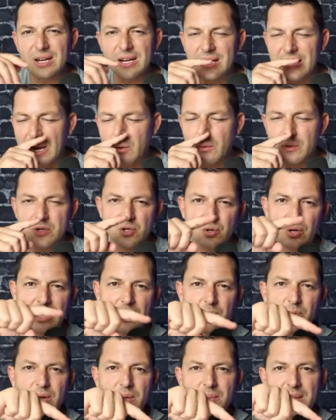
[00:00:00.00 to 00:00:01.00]
A downward
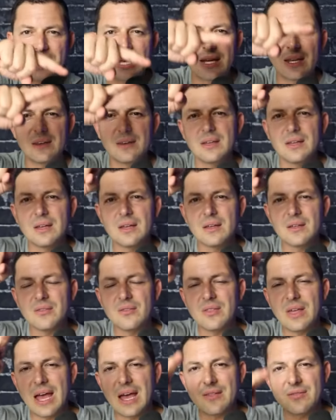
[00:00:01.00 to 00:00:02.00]
trend would mean
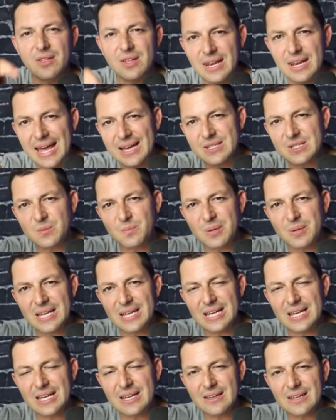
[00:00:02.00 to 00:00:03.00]
that the next
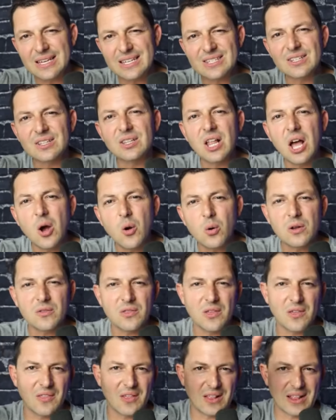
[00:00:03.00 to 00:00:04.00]
peak is lower
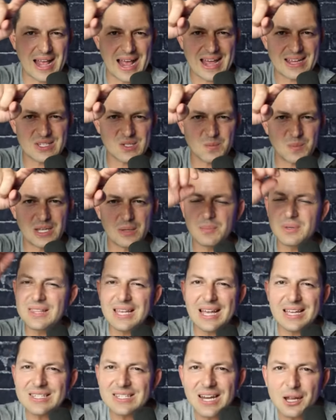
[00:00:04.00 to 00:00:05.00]
than the last peak, but
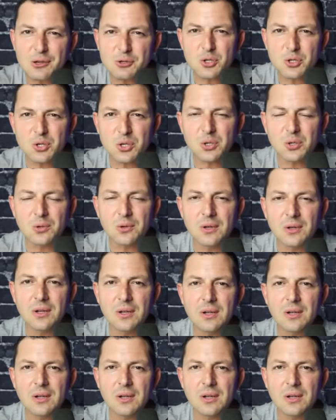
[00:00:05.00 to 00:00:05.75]
that's not true.